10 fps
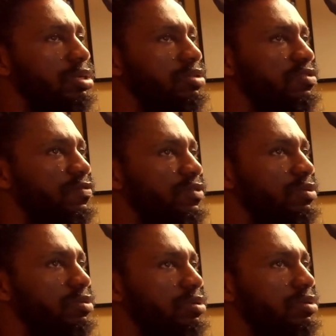Yeah, you still
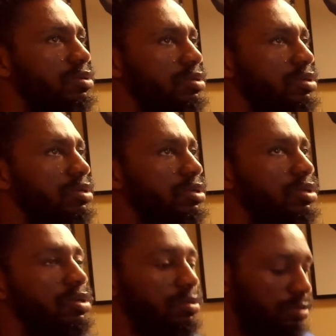failed.
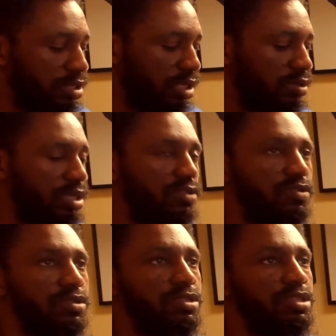But I know
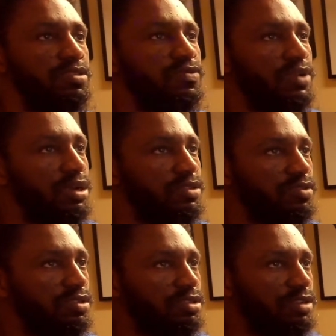that this
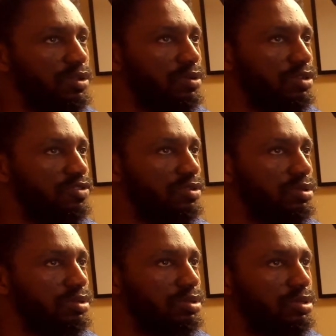file is not in the right
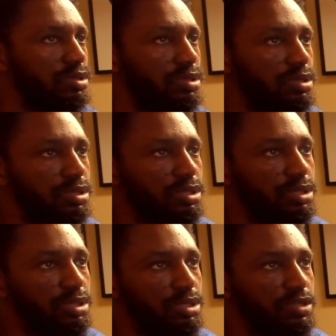location.
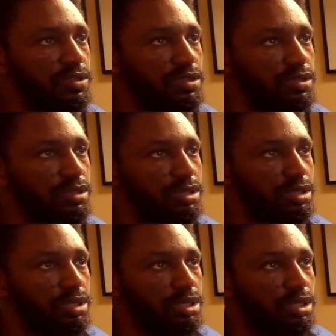Is it?
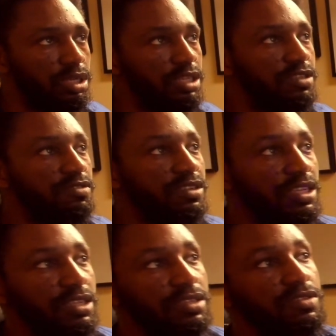It
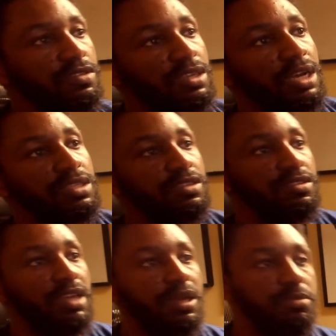created it, you see, and
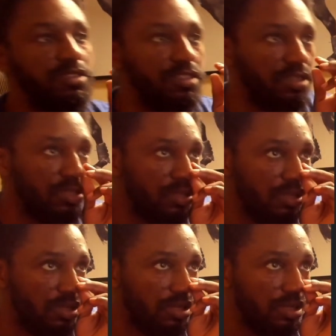it is empty.